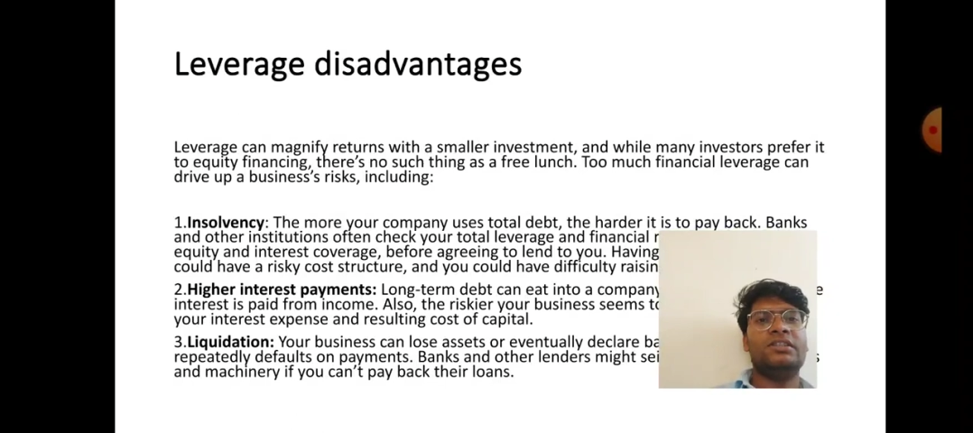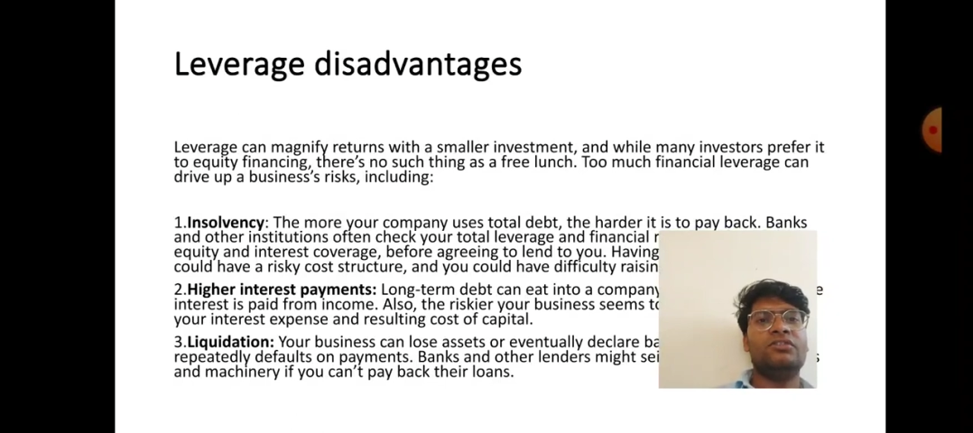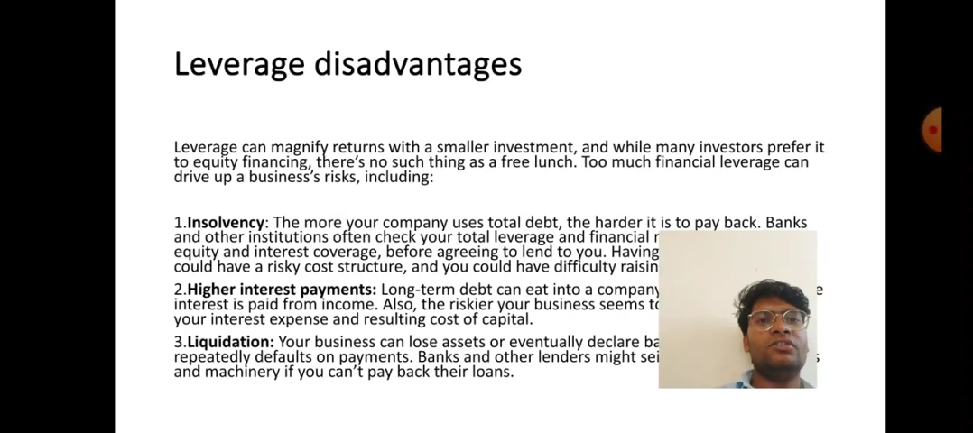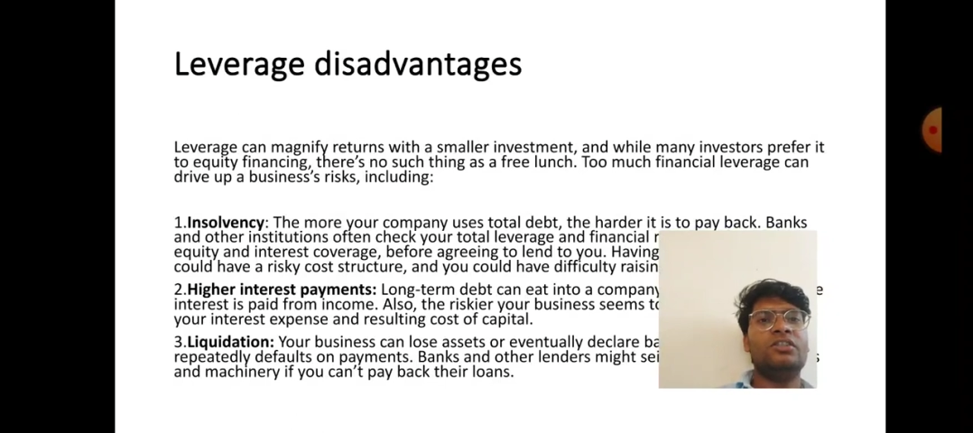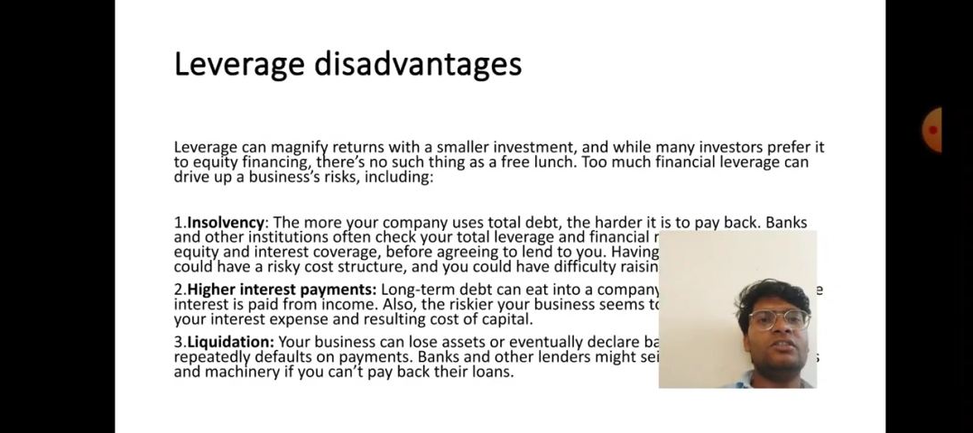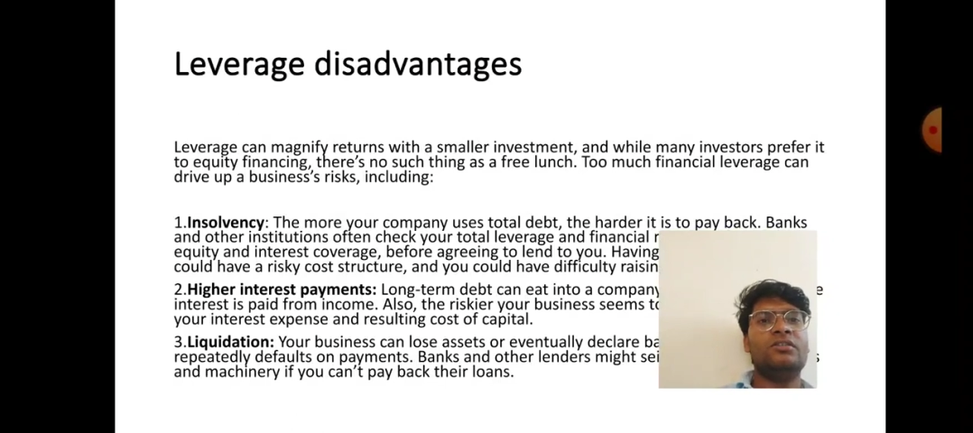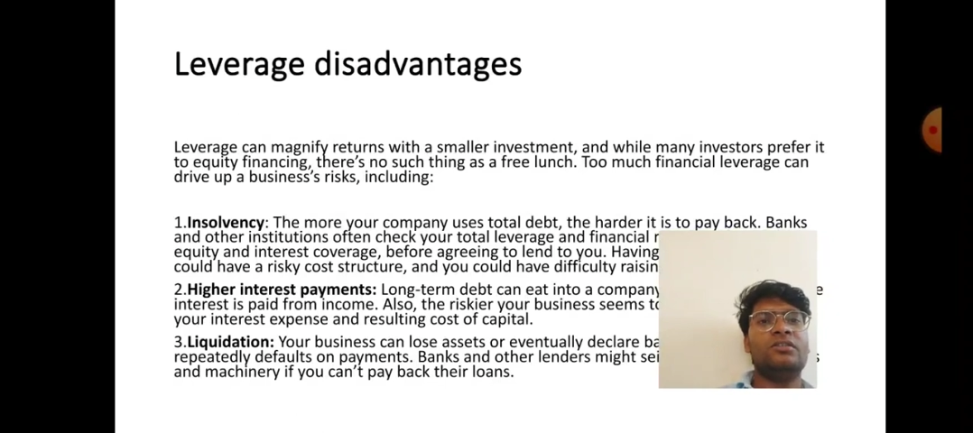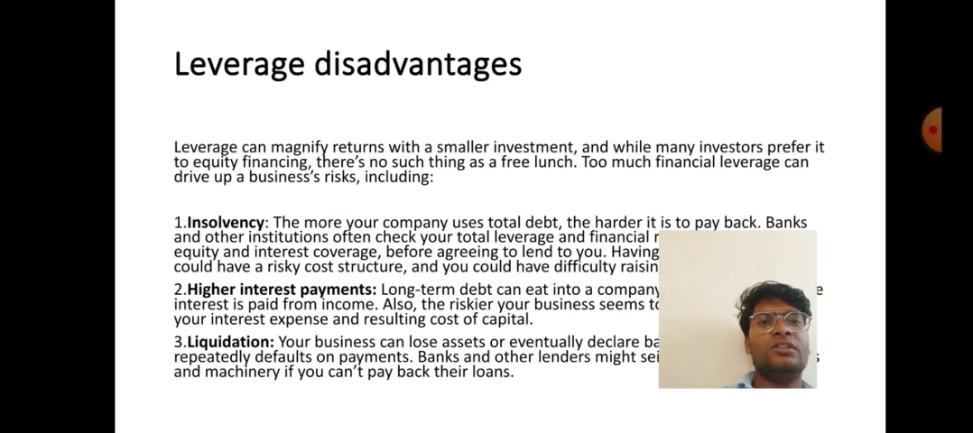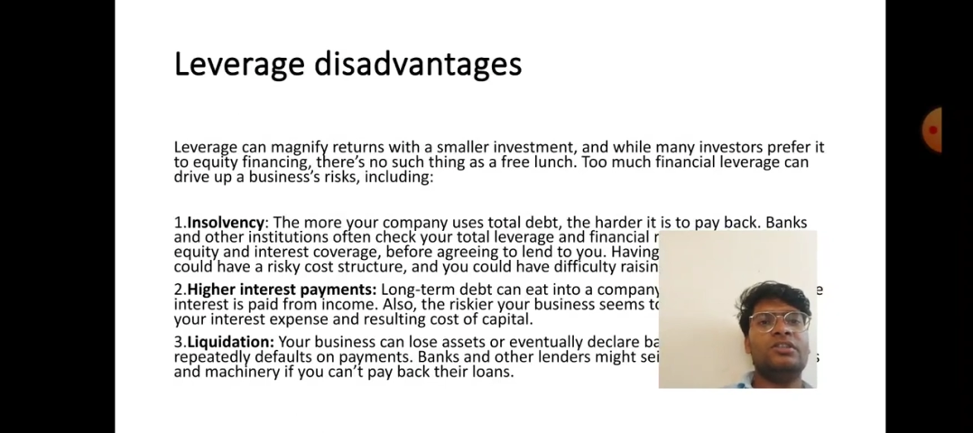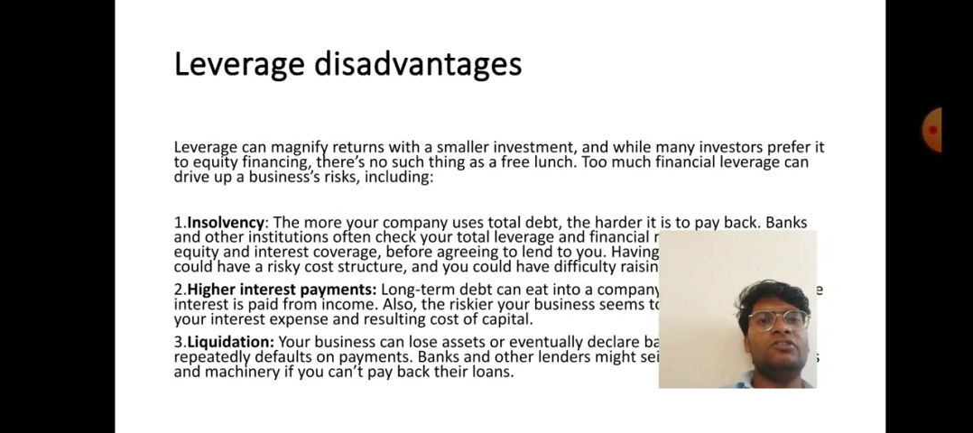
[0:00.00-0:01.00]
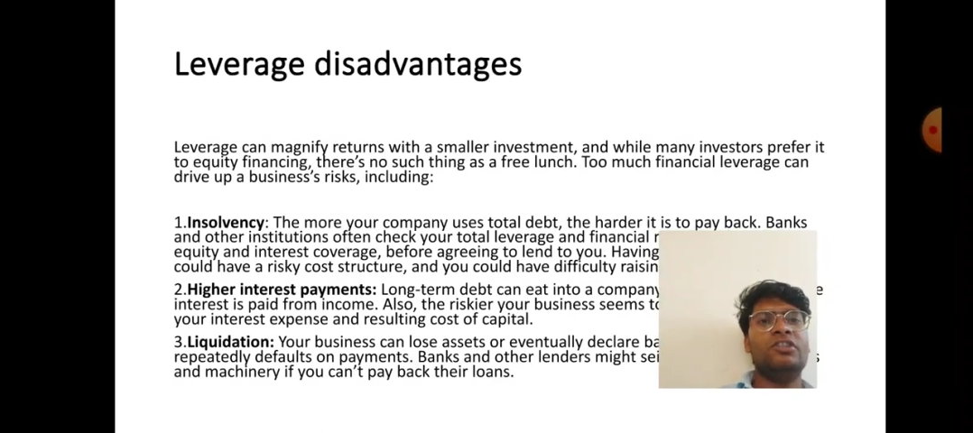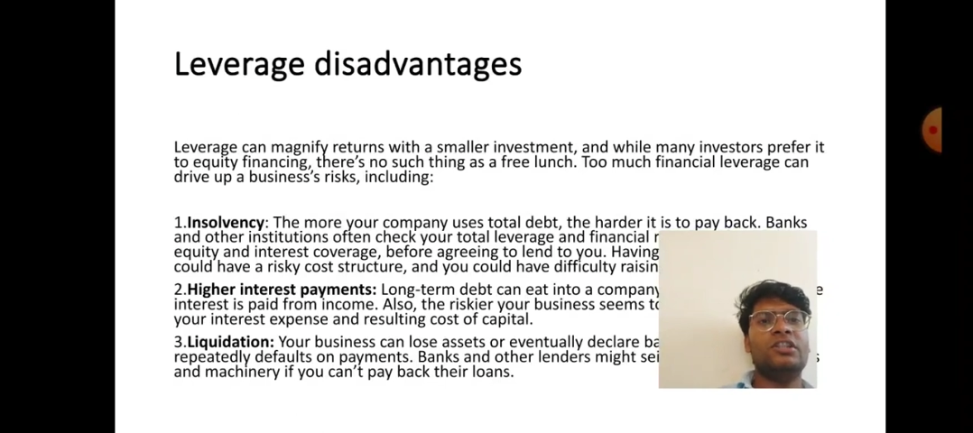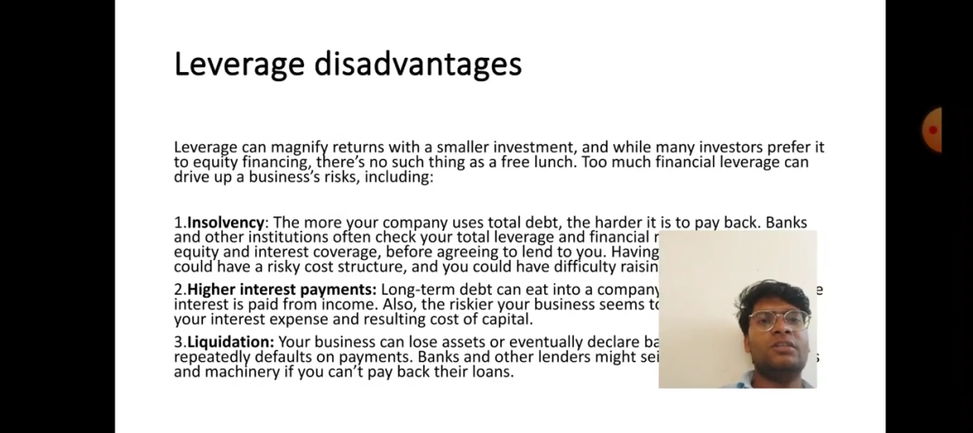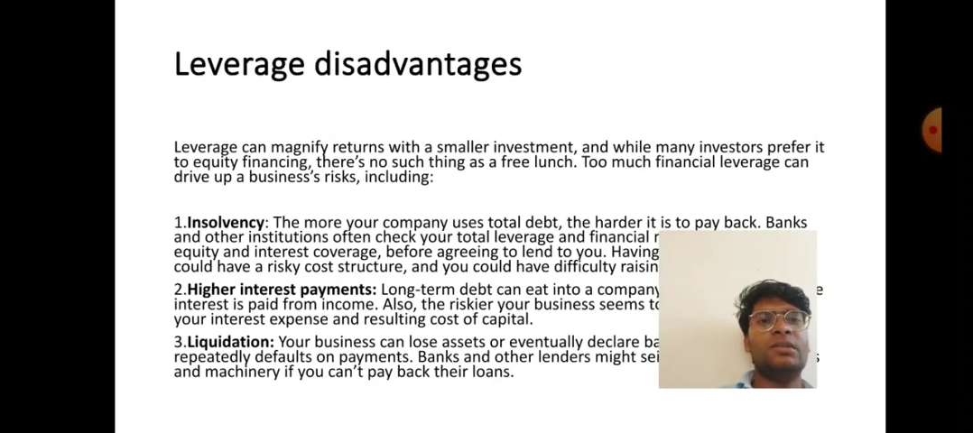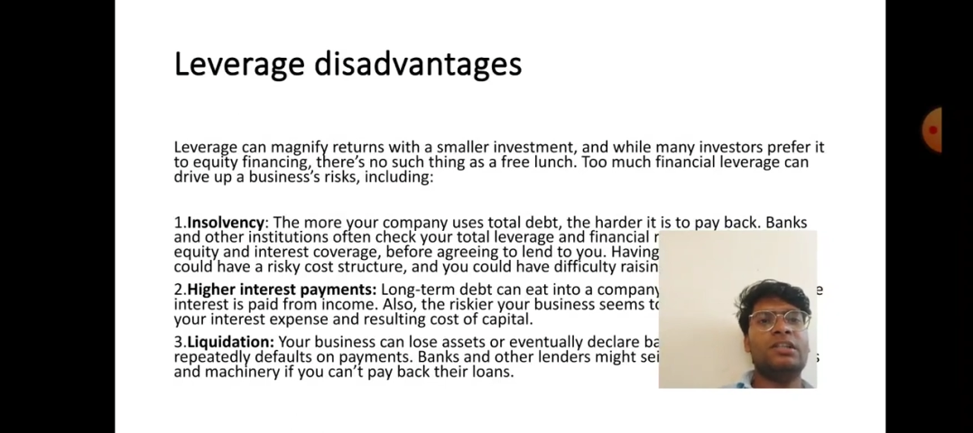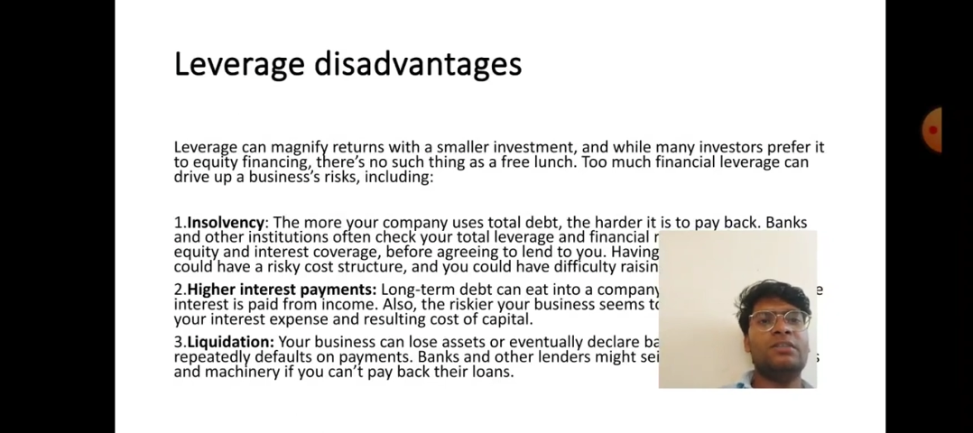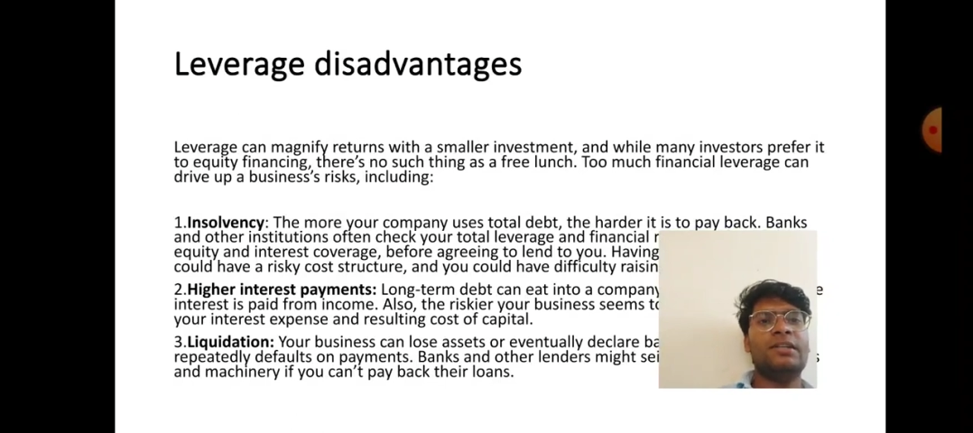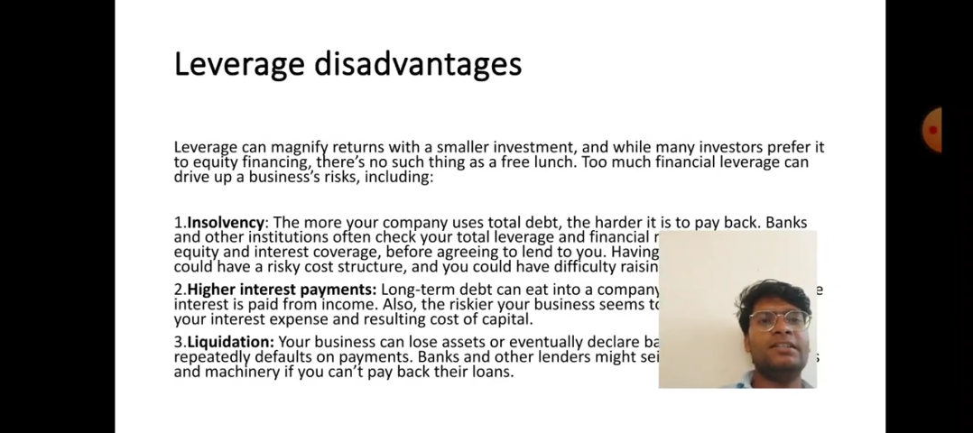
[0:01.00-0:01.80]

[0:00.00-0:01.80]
leverage can magnify